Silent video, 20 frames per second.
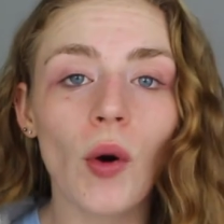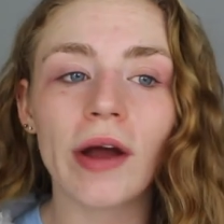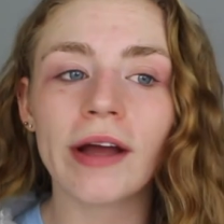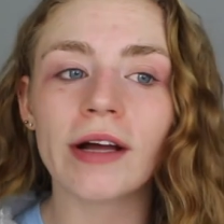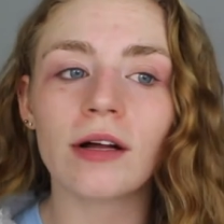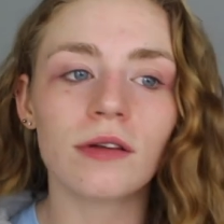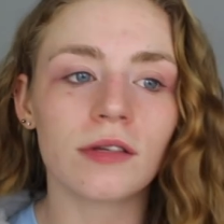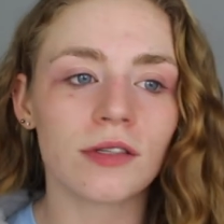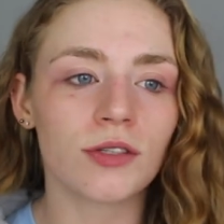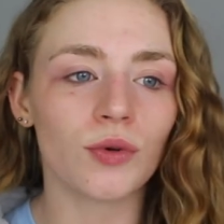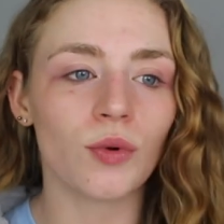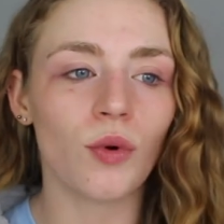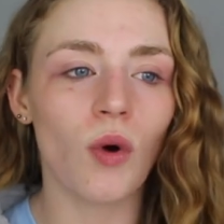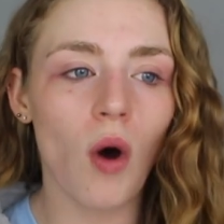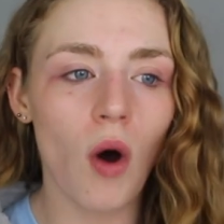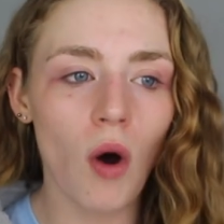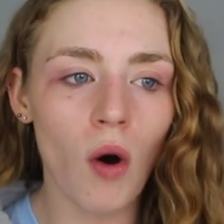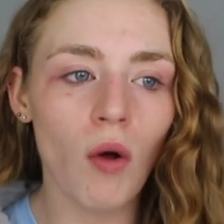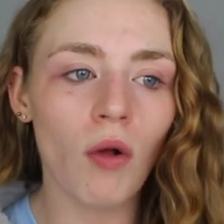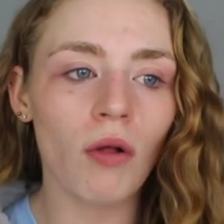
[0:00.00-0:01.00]
oil, so
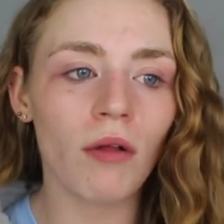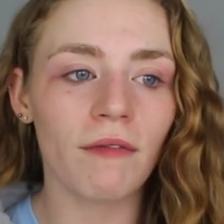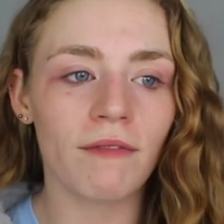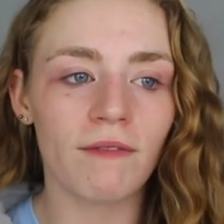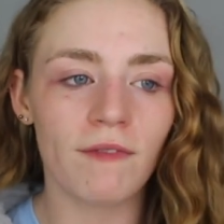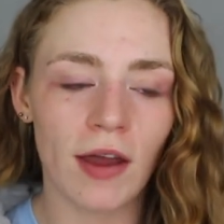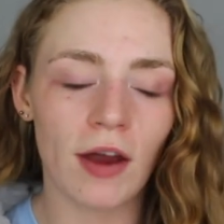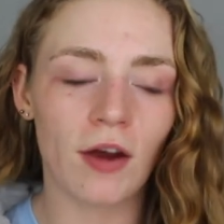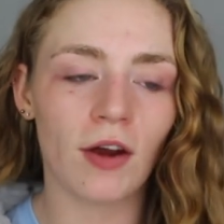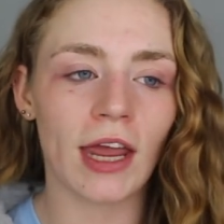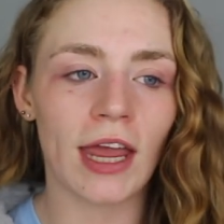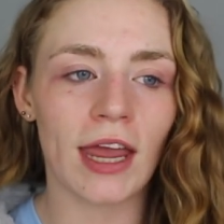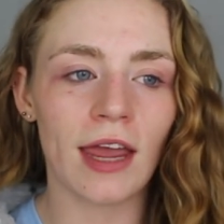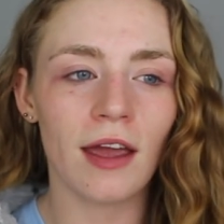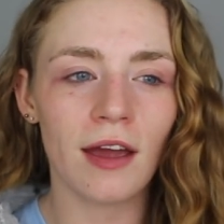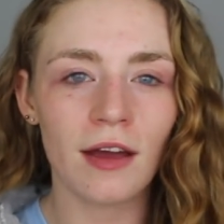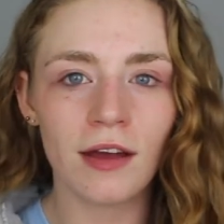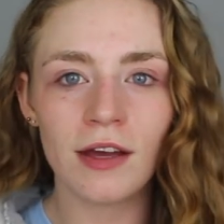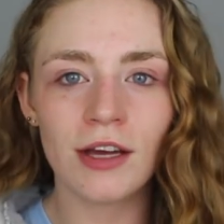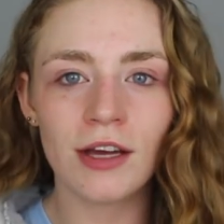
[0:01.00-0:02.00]
all very